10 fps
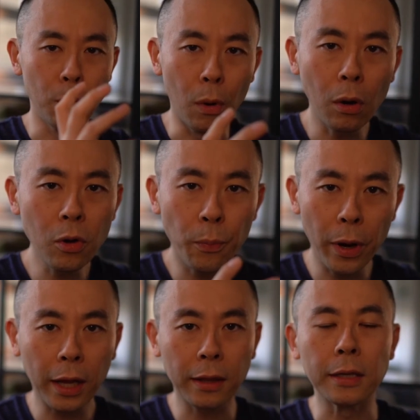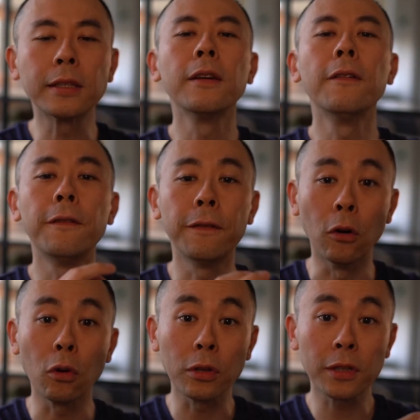more you practice
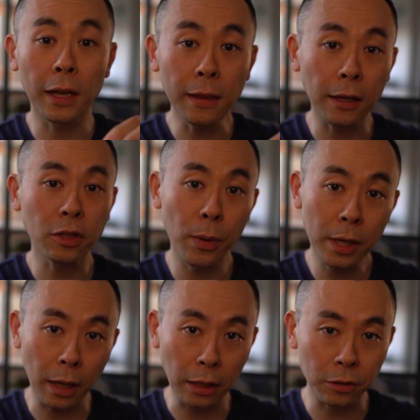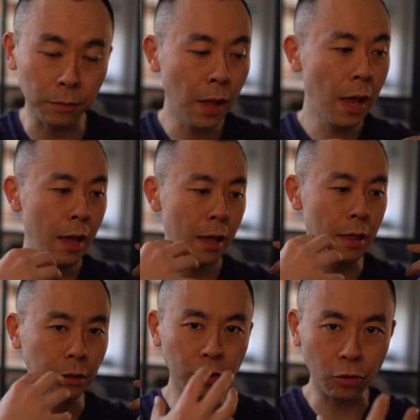focused attention meditation,
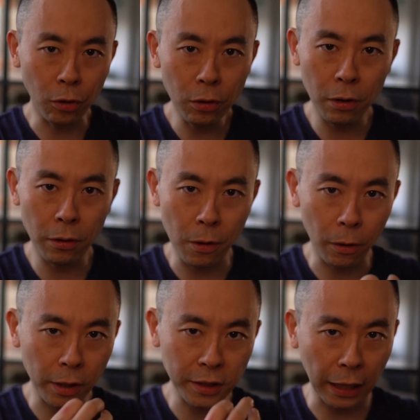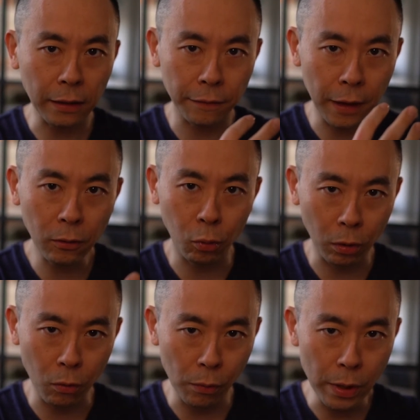the stronger your executive
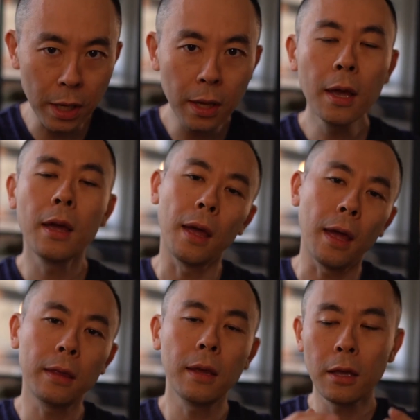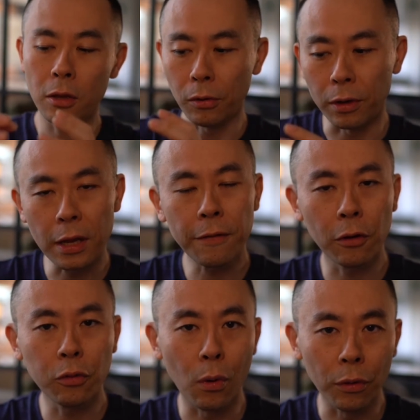network will be, and your
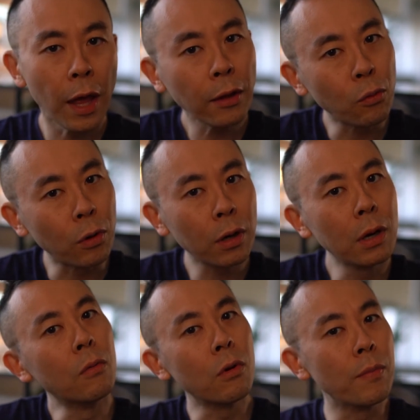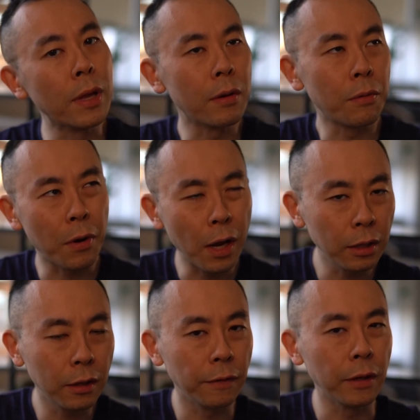default mode network will be
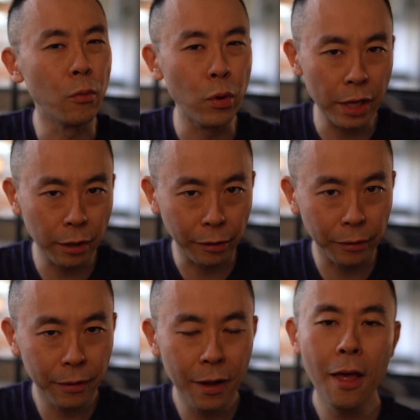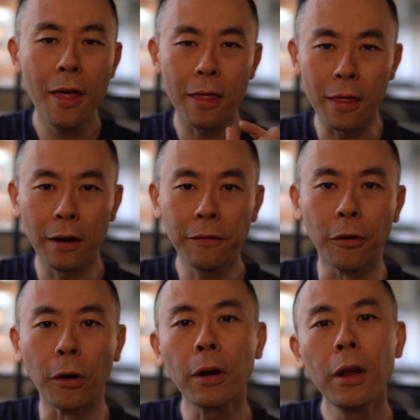relatively weaker.
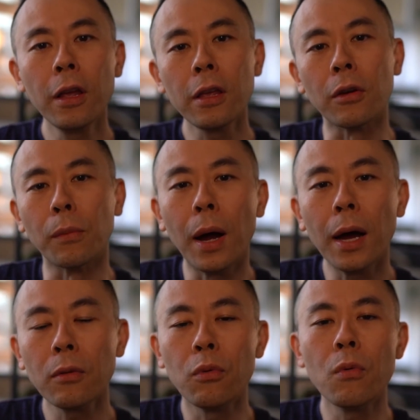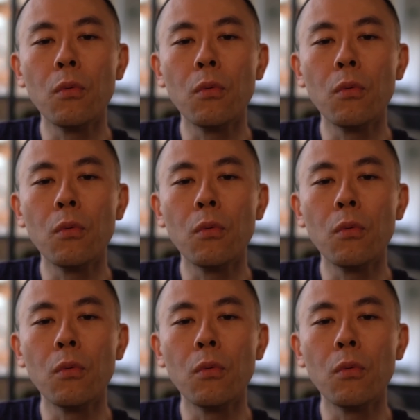Therefore, your mind will